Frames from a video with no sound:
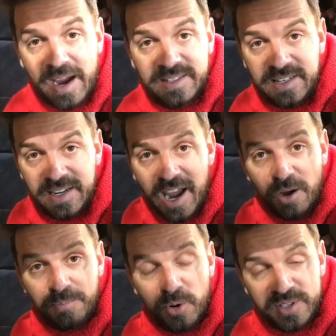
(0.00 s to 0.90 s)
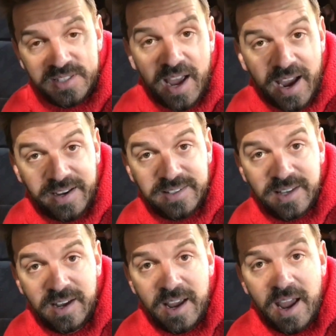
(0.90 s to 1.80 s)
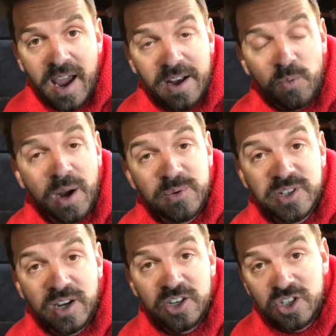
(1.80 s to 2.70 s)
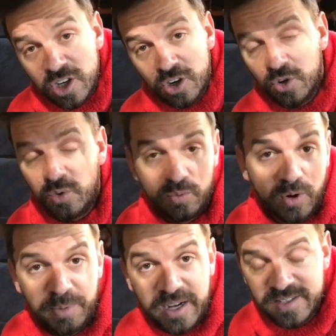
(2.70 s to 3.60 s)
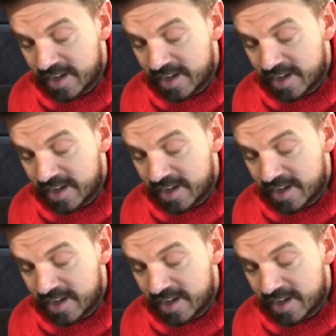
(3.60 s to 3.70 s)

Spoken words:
seat out, both sides. And what I was going to do, well, because I